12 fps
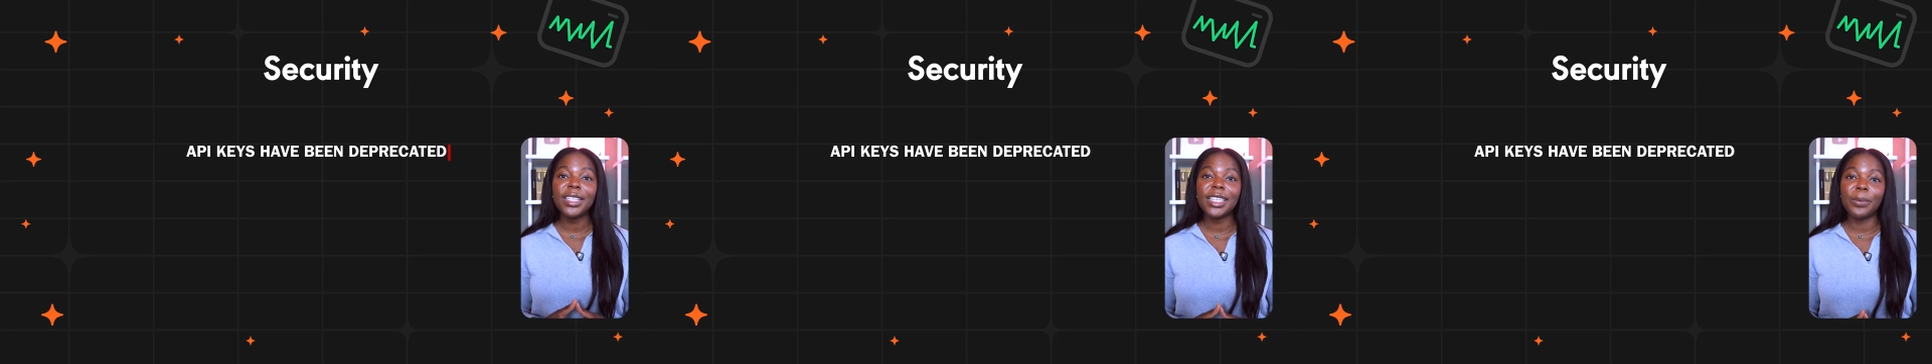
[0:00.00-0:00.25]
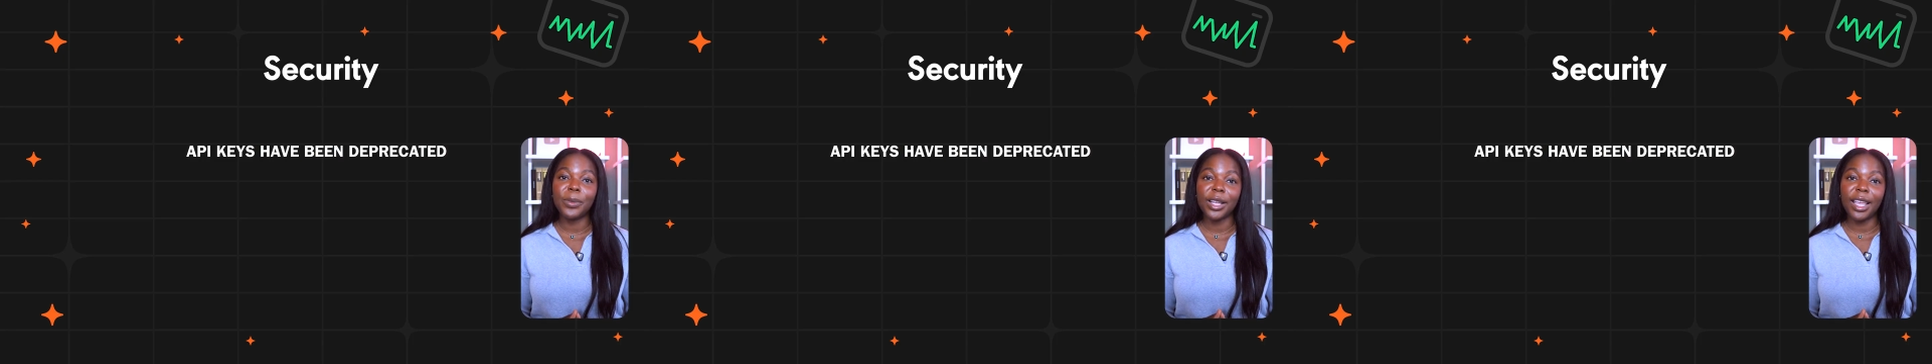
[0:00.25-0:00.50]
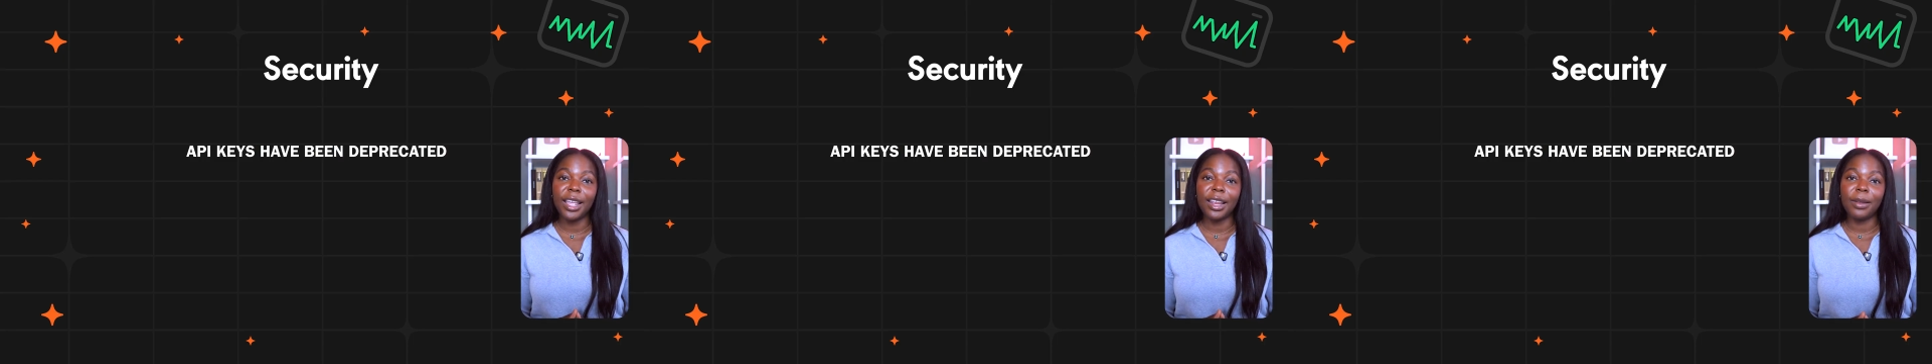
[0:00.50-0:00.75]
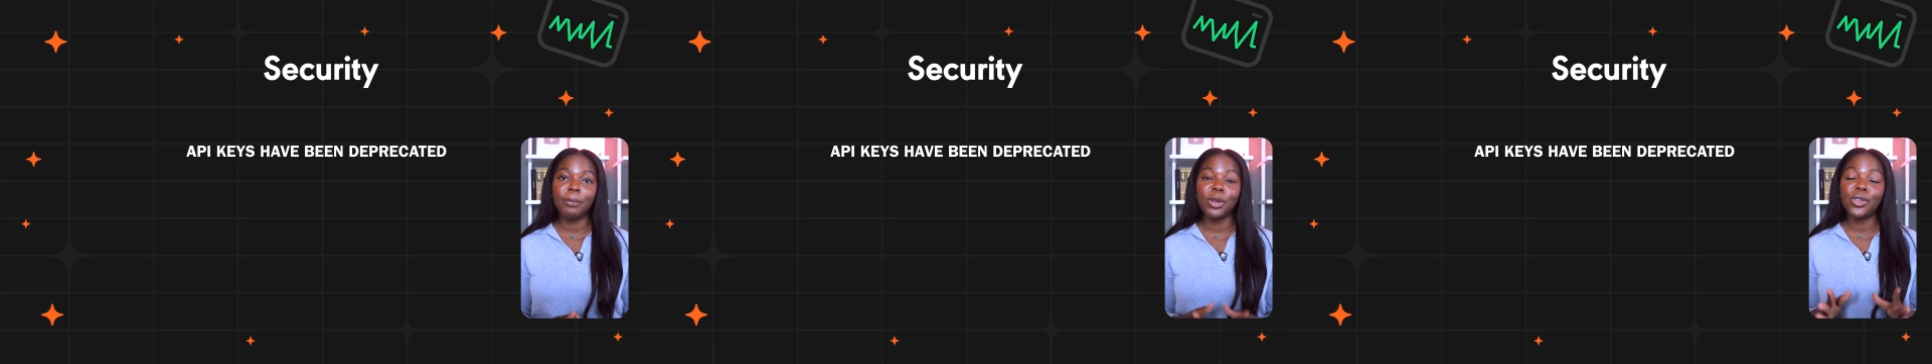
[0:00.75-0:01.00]

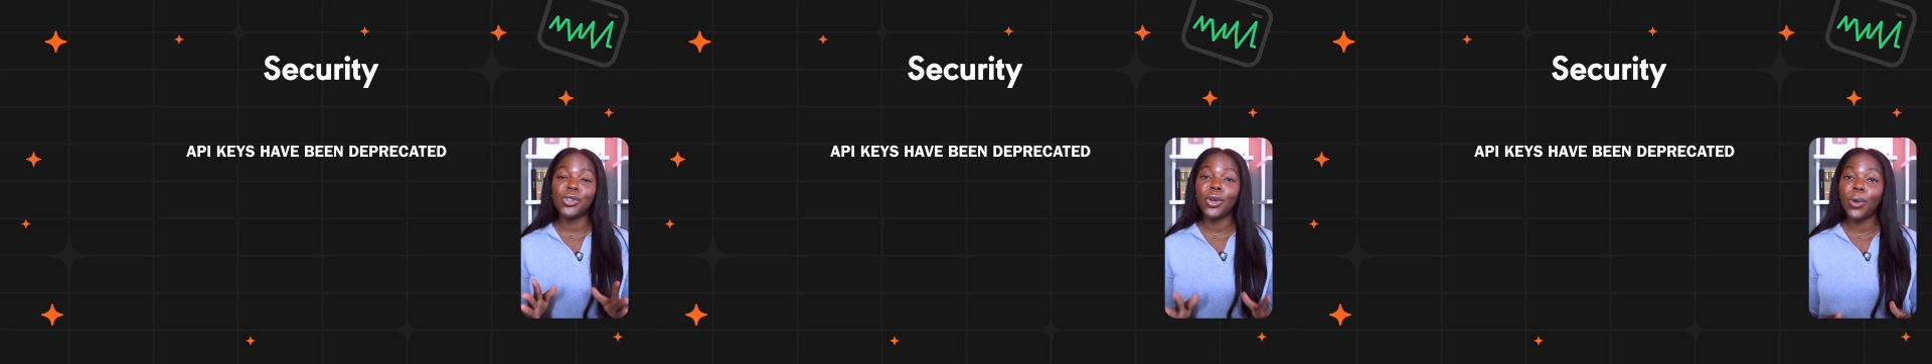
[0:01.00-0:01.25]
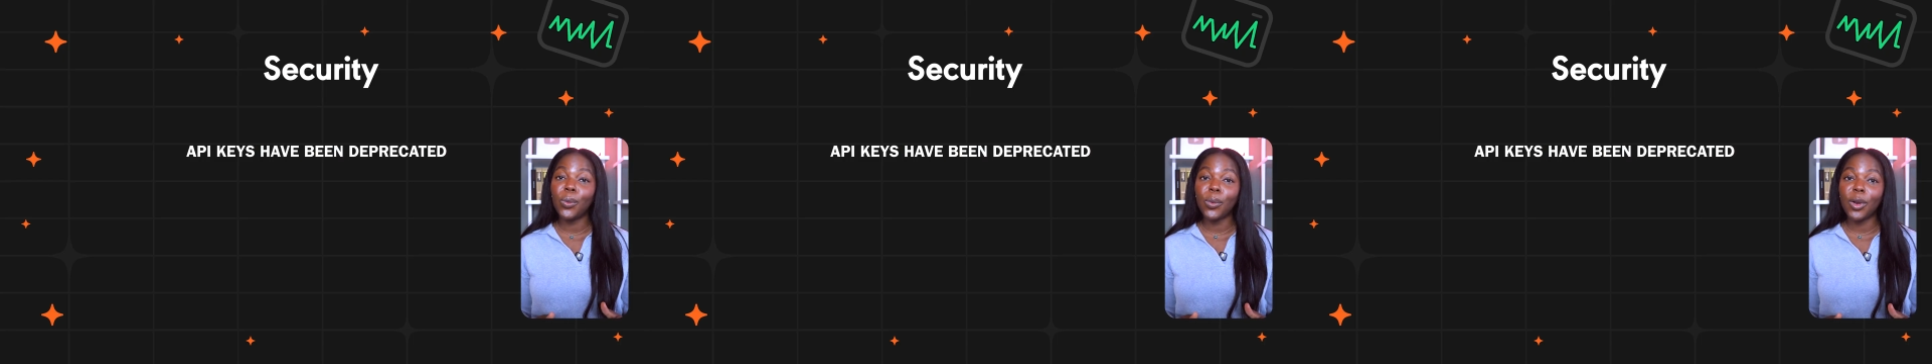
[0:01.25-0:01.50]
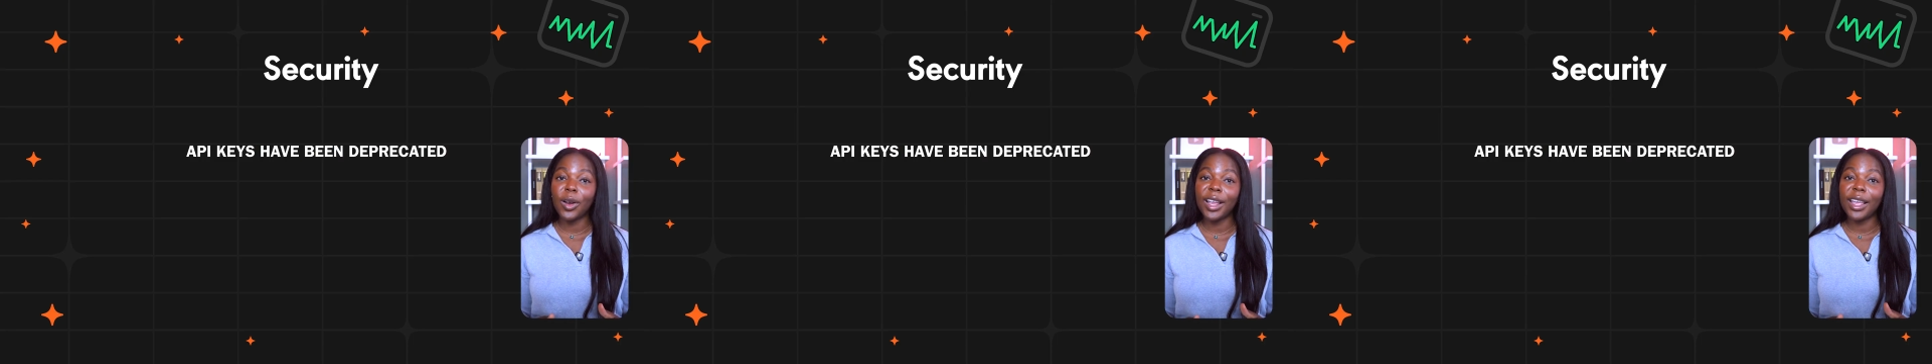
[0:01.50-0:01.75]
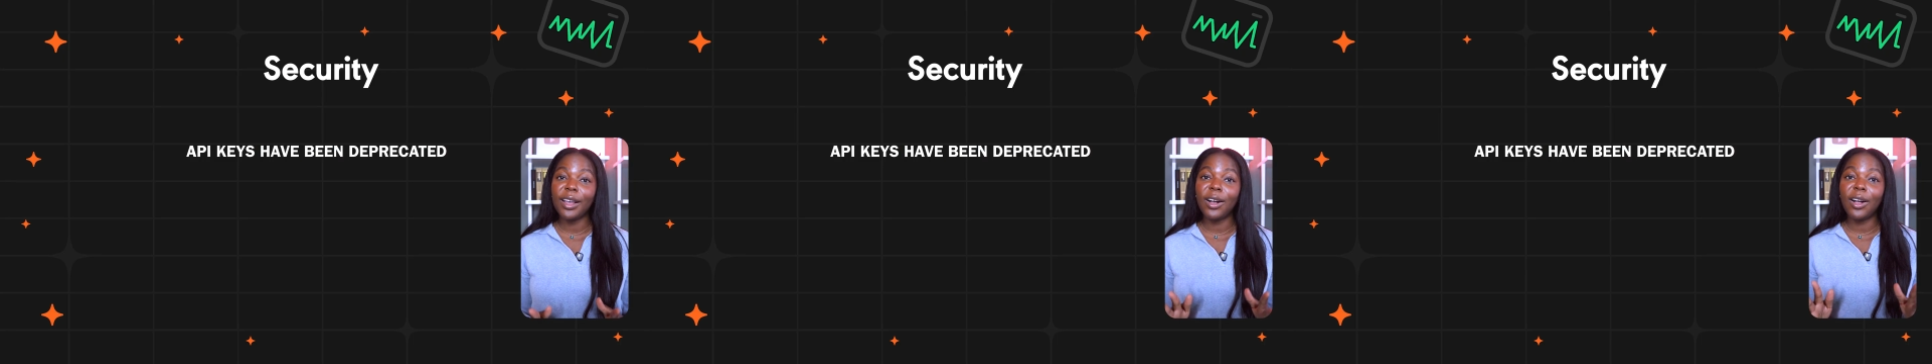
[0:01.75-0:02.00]
deprecated, but don't worry,